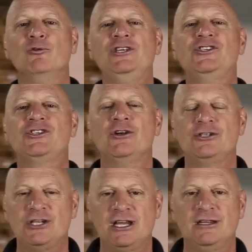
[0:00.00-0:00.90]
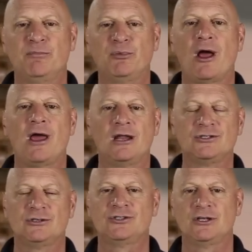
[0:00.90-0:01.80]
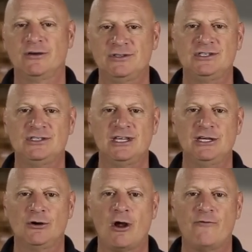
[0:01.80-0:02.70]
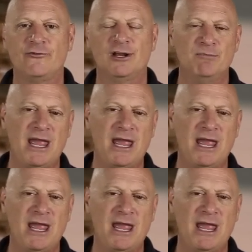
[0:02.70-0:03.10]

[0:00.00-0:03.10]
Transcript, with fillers: researching the products or services that you're offering,